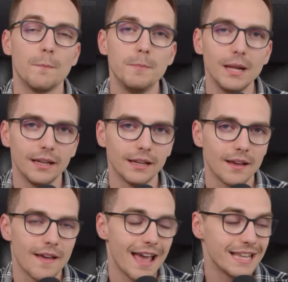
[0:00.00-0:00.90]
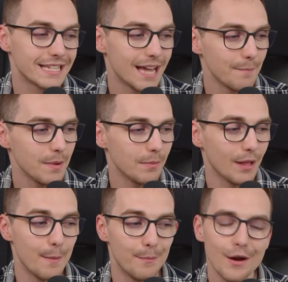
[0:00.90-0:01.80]
billing, and some people
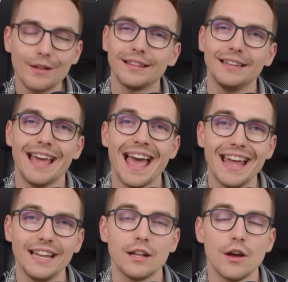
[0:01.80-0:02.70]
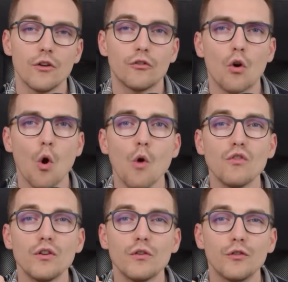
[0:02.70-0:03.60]
apparently had it for
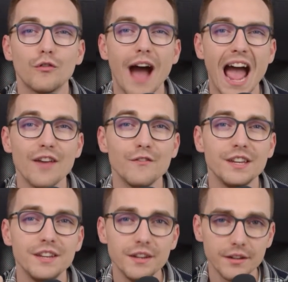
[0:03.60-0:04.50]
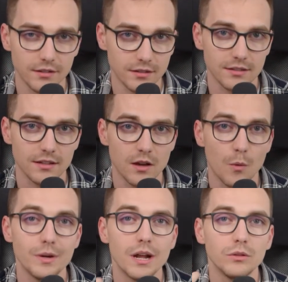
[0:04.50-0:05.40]
over 5 years
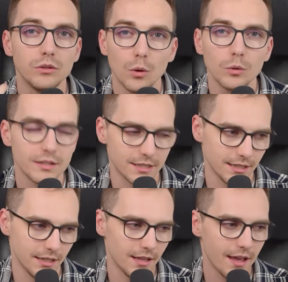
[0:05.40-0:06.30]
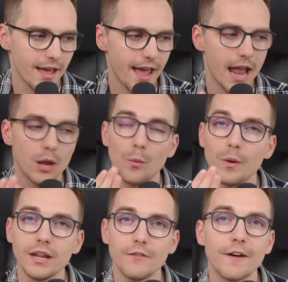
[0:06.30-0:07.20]
without noticing it, and
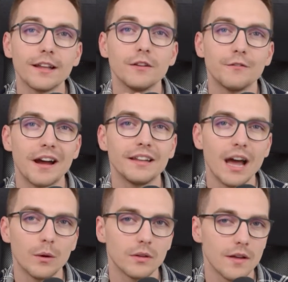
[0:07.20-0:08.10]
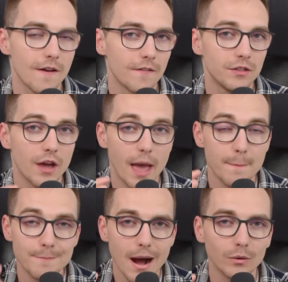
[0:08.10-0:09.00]
when they finally find out, the
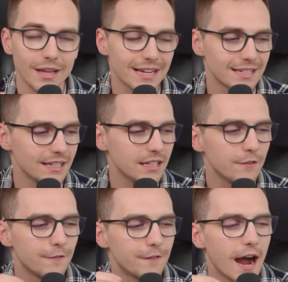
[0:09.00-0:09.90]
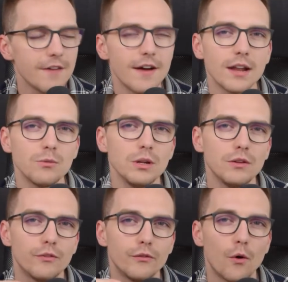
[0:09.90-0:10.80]
amount exceeded
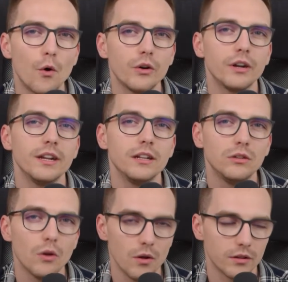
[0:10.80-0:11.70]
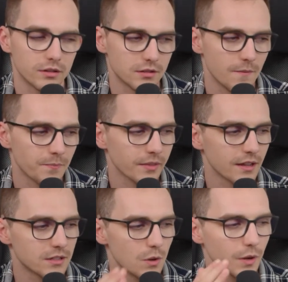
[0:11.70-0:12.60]
$540.
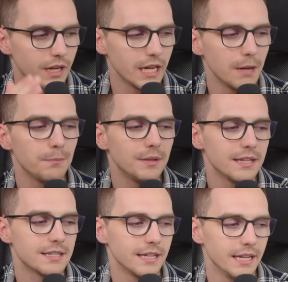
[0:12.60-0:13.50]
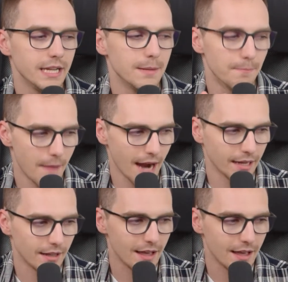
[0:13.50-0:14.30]
So keep this in mind.